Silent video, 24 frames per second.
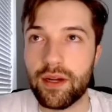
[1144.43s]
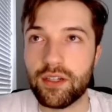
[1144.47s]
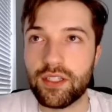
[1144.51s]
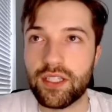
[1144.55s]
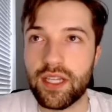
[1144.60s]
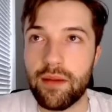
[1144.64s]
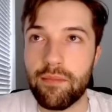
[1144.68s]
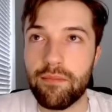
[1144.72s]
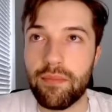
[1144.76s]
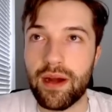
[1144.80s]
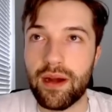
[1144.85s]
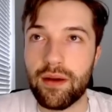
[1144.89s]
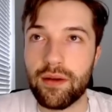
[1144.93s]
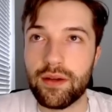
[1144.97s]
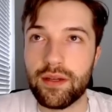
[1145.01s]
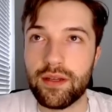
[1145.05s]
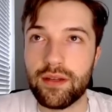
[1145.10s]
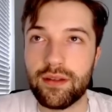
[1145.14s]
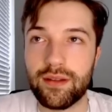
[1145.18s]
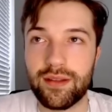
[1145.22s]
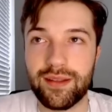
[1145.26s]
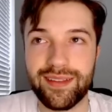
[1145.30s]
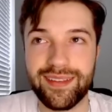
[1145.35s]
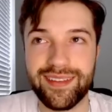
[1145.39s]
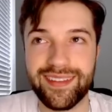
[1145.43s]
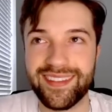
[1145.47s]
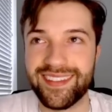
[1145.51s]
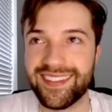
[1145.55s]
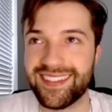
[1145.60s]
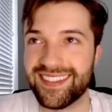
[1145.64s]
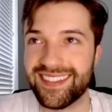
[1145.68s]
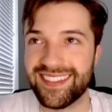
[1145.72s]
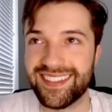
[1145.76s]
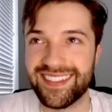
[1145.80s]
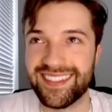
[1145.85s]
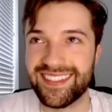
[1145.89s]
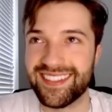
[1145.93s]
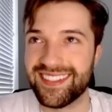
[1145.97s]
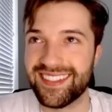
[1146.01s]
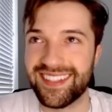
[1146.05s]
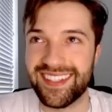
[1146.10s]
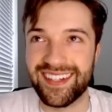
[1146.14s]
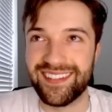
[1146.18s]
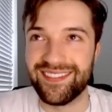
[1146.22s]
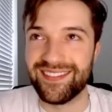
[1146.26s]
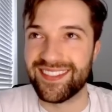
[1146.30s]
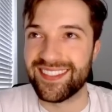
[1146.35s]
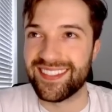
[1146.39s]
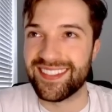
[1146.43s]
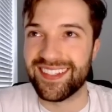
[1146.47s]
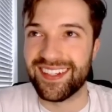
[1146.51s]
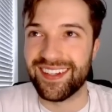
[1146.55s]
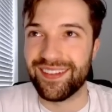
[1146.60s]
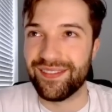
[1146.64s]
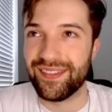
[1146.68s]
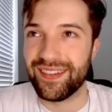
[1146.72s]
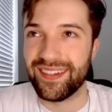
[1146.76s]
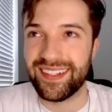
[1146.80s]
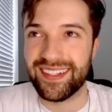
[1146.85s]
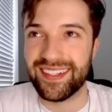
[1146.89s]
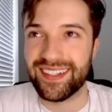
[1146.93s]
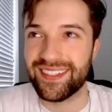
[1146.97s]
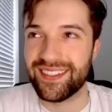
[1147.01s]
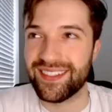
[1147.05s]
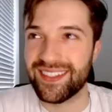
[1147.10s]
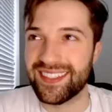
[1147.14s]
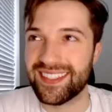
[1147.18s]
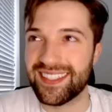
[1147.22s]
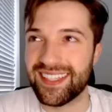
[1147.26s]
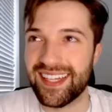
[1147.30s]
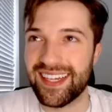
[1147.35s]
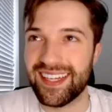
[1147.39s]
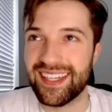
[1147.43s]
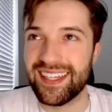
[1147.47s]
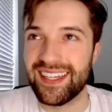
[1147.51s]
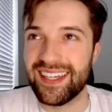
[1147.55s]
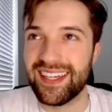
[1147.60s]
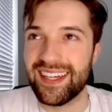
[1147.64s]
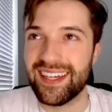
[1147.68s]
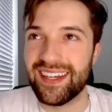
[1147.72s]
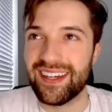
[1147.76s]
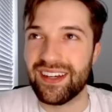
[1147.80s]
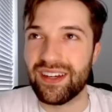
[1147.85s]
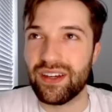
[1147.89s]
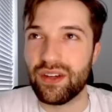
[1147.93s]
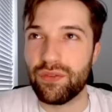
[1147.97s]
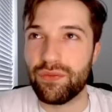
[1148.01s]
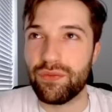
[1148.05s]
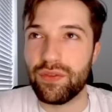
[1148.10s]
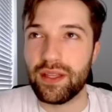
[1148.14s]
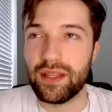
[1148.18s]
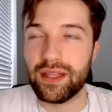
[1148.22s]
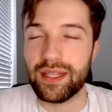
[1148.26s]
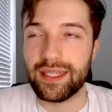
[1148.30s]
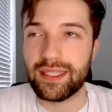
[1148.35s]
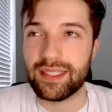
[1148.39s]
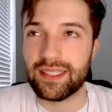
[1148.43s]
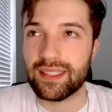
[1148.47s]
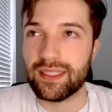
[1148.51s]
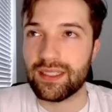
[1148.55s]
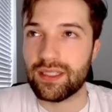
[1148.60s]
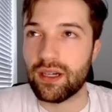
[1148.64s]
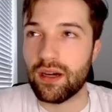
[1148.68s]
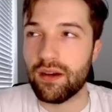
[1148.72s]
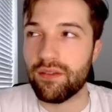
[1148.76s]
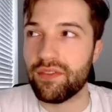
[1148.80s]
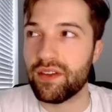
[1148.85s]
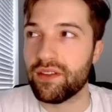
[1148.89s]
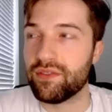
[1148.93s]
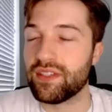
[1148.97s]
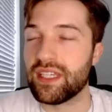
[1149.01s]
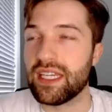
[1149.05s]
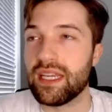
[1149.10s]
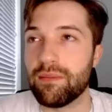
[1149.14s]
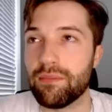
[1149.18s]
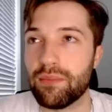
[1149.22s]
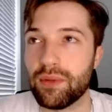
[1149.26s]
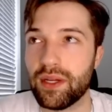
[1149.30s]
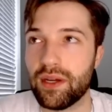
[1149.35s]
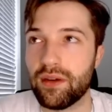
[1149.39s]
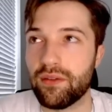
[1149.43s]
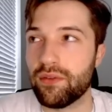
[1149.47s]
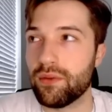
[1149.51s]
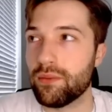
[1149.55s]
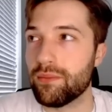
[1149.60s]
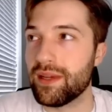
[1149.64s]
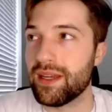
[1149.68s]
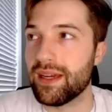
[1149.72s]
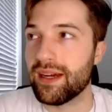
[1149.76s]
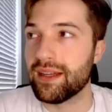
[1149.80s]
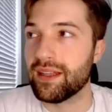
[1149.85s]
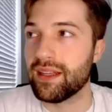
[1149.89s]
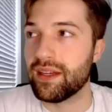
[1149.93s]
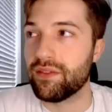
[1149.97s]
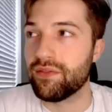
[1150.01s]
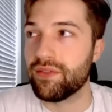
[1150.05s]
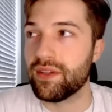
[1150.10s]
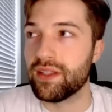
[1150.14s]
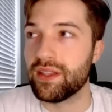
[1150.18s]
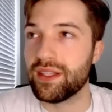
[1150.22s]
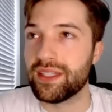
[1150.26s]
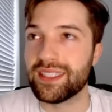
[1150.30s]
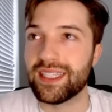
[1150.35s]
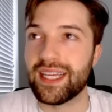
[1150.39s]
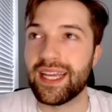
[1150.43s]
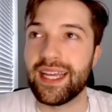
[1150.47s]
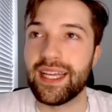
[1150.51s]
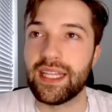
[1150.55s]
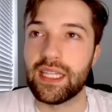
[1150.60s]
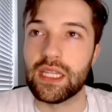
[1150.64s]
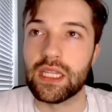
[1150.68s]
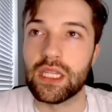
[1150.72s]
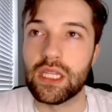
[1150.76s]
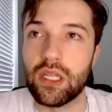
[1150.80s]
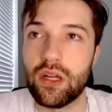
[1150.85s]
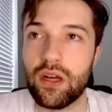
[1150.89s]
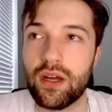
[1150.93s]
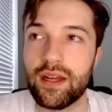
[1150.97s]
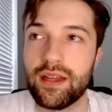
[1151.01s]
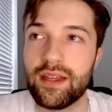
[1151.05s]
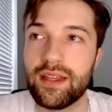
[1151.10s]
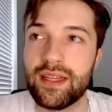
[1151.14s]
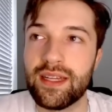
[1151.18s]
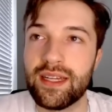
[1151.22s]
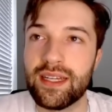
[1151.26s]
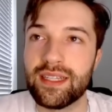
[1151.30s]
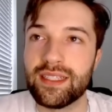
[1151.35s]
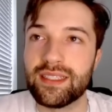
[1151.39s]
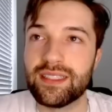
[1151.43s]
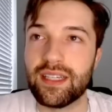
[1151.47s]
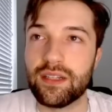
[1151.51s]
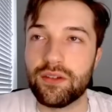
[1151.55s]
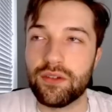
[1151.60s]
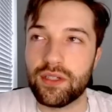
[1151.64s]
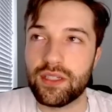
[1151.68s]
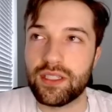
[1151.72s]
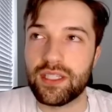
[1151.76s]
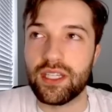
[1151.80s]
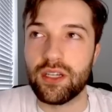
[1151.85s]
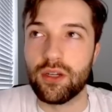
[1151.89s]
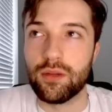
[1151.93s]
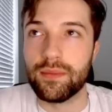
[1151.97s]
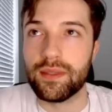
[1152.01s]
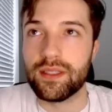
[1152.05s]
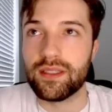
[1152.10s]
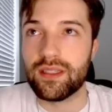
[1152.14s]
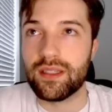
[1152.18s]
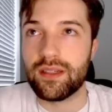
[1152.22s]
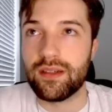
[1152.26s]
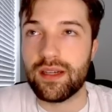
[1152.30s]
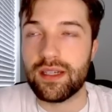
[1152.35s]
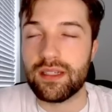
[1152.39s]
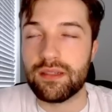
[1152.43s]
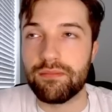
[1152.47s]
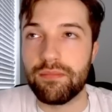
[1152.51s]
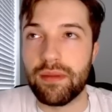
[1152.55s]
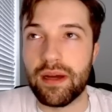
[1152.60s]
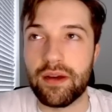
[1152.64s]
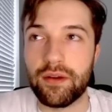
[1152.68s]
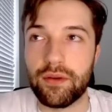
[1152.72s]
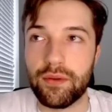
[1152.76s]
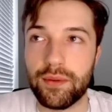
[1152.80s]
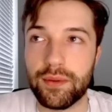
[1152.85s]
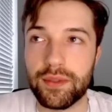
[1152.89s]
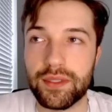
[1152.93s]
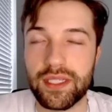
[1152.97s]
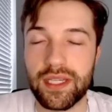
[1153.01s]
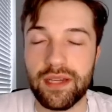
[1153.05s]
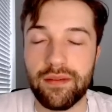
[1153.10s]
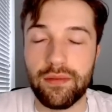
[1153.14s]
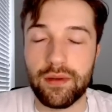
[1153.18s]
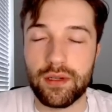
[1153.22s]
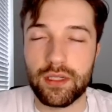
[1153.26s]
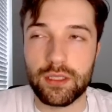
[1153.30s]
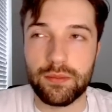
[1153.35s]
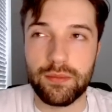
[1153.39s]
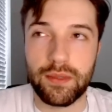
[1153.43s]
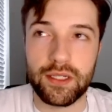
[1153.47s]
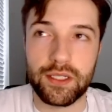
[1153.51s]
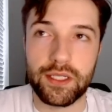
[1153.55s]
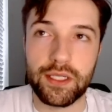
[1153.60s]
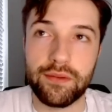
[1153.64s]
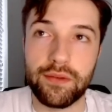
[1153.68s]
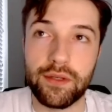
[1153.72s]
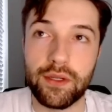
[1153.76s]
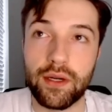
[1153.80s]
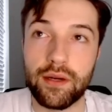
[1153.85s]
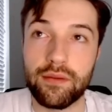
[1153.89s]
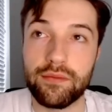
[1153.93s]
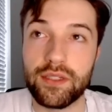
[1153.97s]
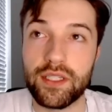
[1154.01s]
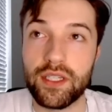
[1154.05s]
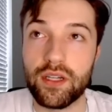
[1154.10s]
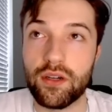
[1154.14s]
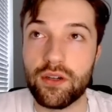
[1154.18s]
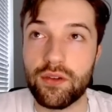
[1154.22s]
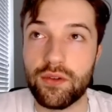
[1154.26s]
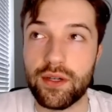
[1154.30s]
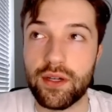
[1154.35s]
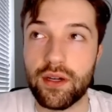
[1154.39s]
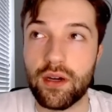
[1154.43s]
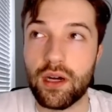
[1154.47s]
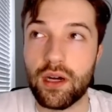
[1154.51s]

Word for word: James Byron, I'm just not even going to address that. Uh, Felix is a top fifteen player for me. I like Felix a lot. Cedric Tillman's a nice boundary receiver, especially if you don't have DeAndre.